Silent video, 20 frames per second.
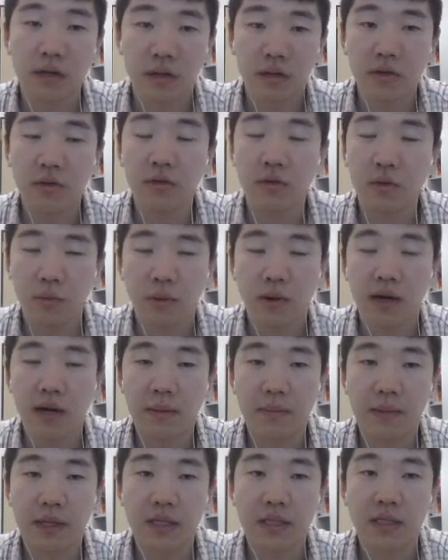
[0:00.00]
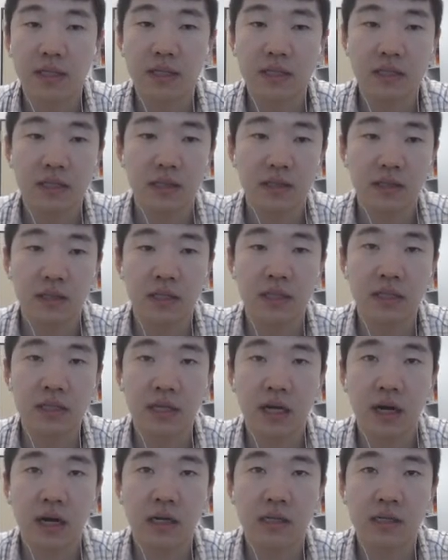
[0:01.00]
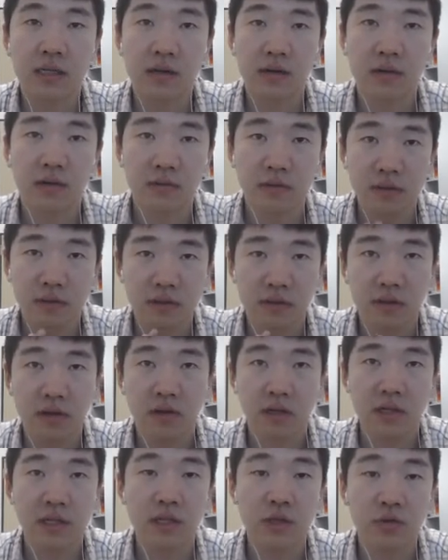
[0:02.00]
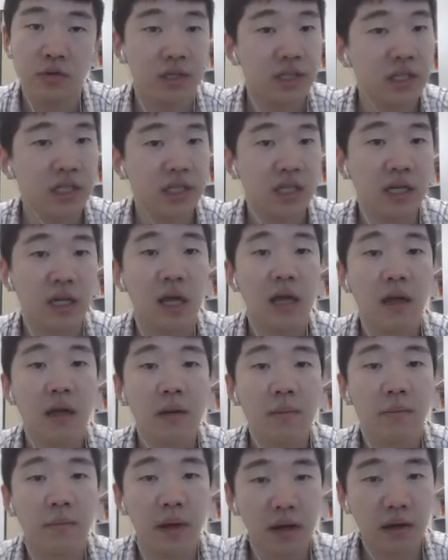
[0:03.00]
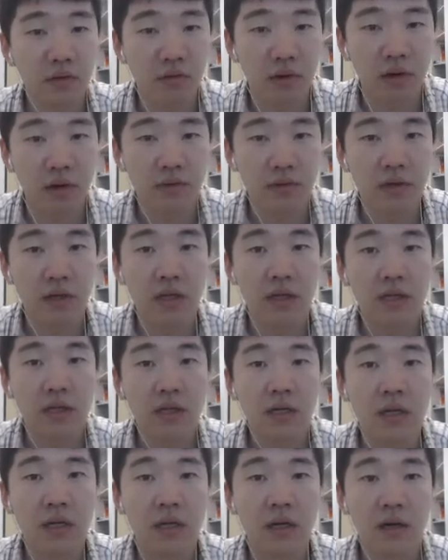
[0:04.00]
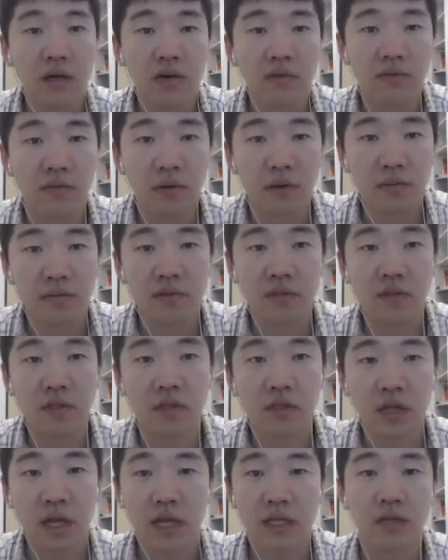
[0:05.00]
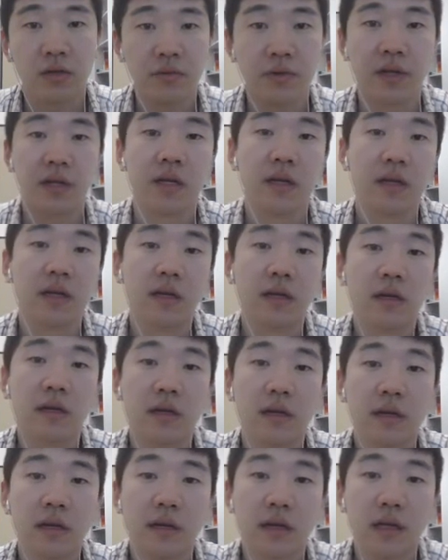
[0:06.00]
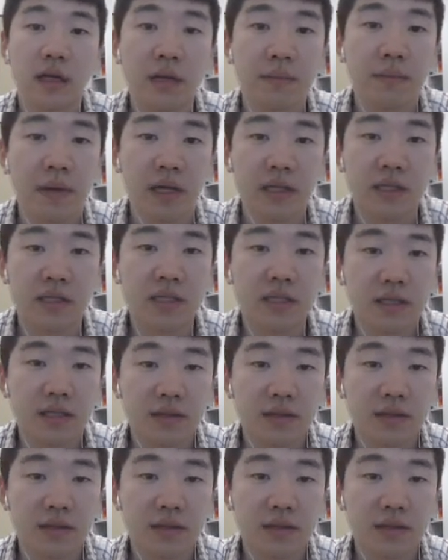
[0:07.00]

You know what I mean? These are the intrinsic background from the scattering events.